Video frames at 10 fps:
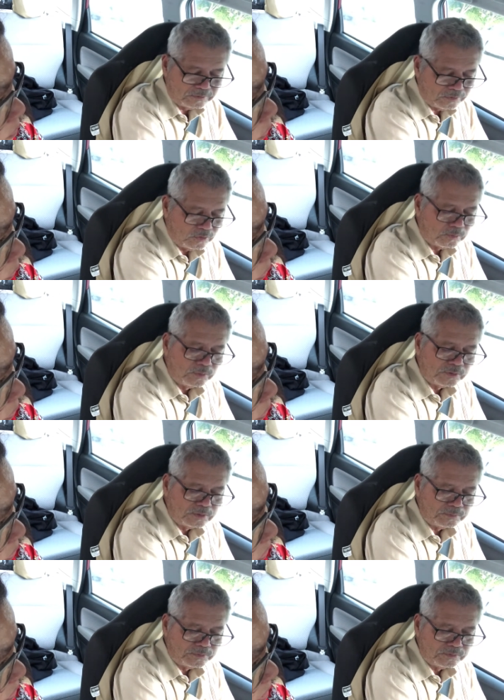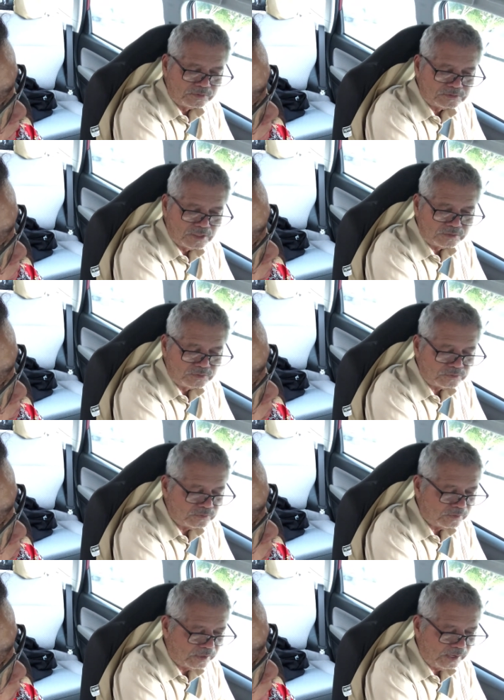The other point of view is that you're
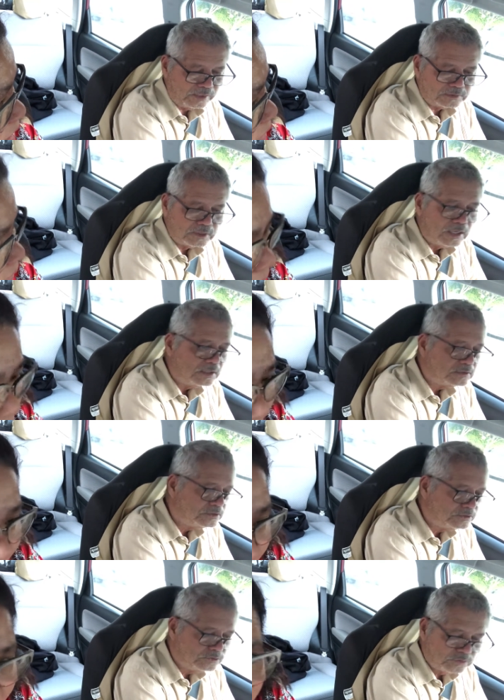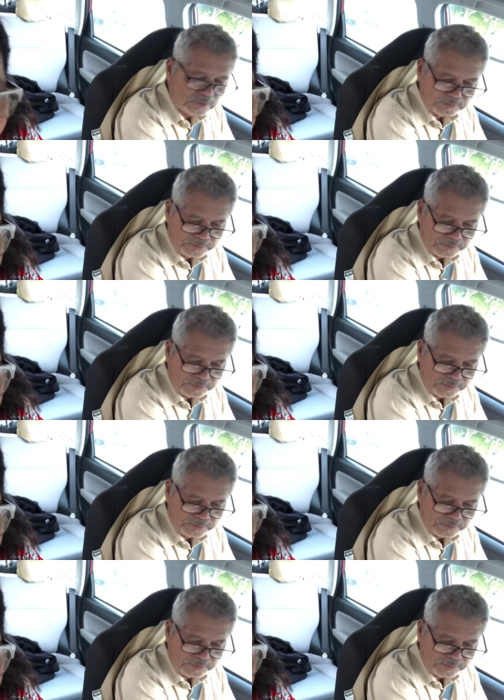doing great since you came